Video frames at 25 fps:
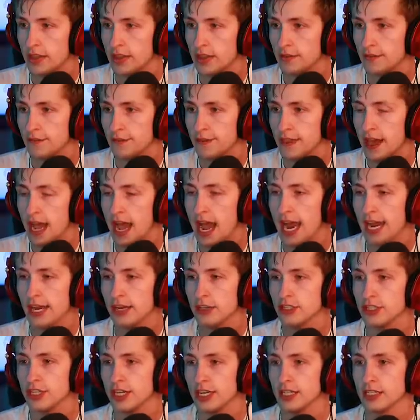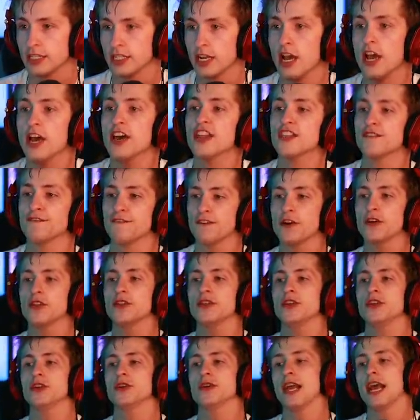the, the higher chance, the
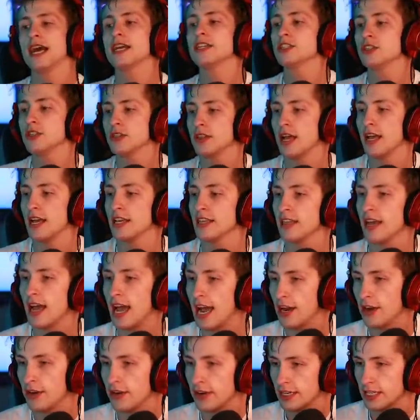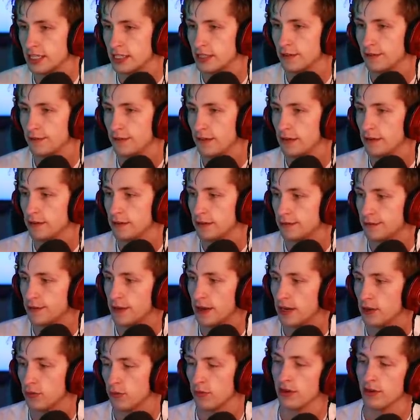further you cast your line, the higher it is to
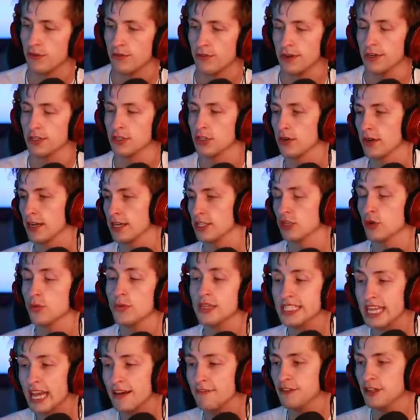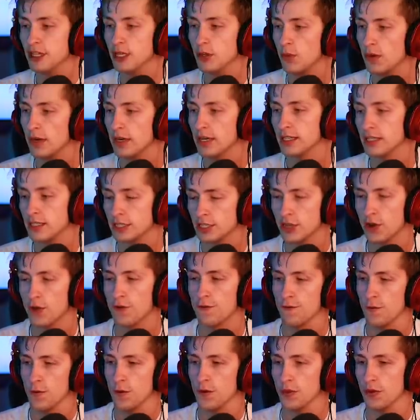find rare fish. Okay, so we definitely want it to go
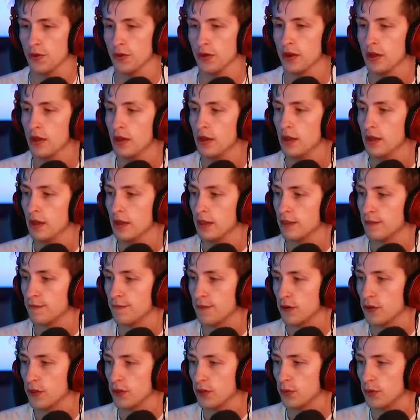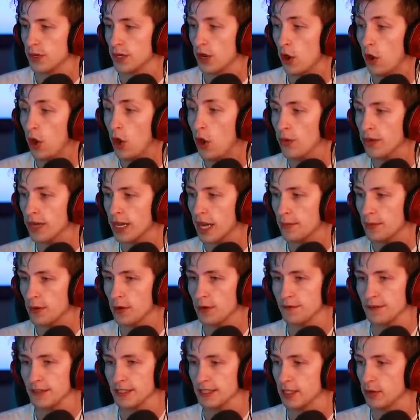further. The further we go, oh, we got
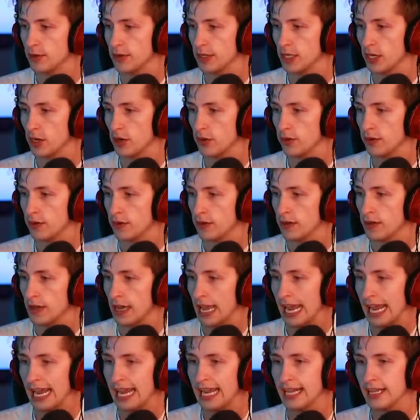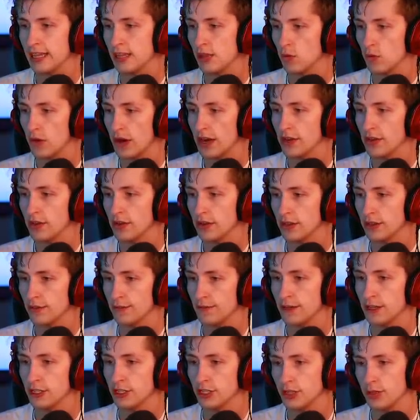perfect. There we go. And the rarer the
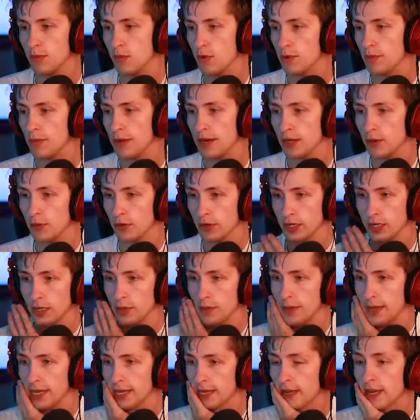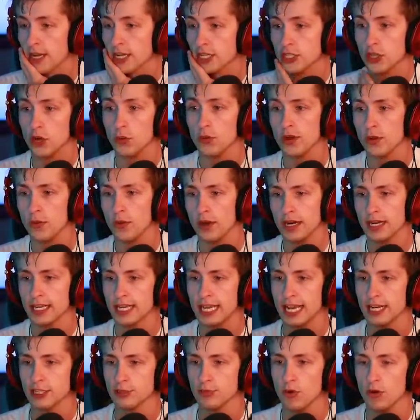fish, the more money we're going to make. So we want to
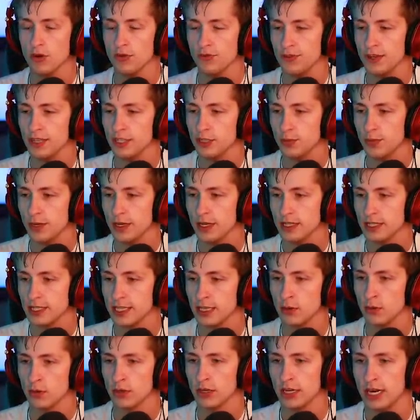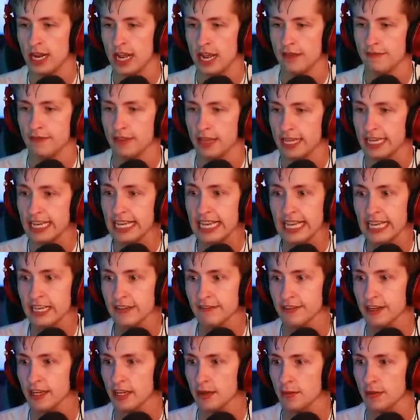catch more fish because then we're going to have, like,
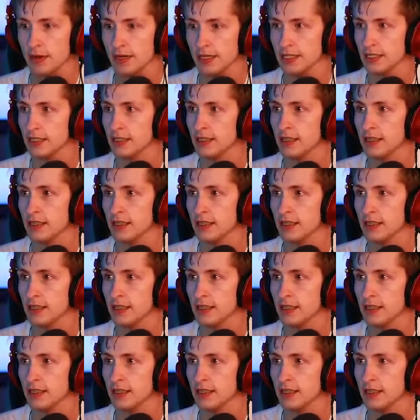infinite money.